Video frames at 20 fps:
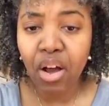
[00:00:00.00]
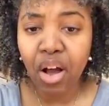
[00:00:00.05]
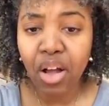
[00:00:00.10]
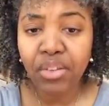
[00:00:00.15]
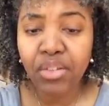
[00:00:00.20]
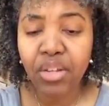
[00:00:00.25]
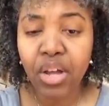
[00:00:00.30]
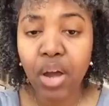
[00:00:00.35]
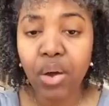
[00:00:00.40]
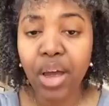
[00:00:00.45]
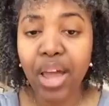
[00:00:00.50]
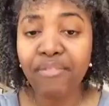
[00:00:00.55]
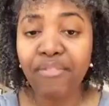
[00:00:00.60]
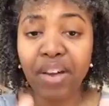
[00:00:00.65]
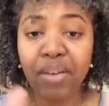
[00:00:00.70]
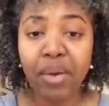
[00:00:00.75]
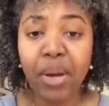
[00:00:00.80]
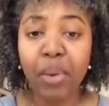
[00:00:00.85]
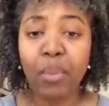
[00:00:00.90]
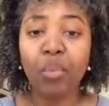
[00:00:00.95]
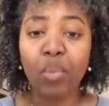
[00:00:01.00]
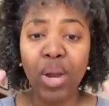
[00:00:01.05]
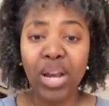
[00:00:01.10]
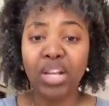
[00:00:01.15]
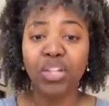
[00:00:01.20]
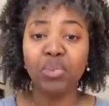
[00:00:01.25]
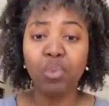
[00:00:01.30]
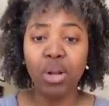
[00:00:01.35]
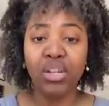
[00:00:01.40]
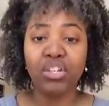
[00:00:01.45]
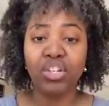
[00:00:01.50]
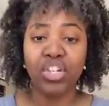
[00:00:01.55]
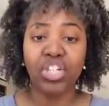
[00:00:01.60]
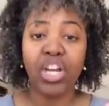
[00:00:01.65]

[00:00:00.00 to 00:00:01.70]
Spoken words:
Also, if anyone else wants to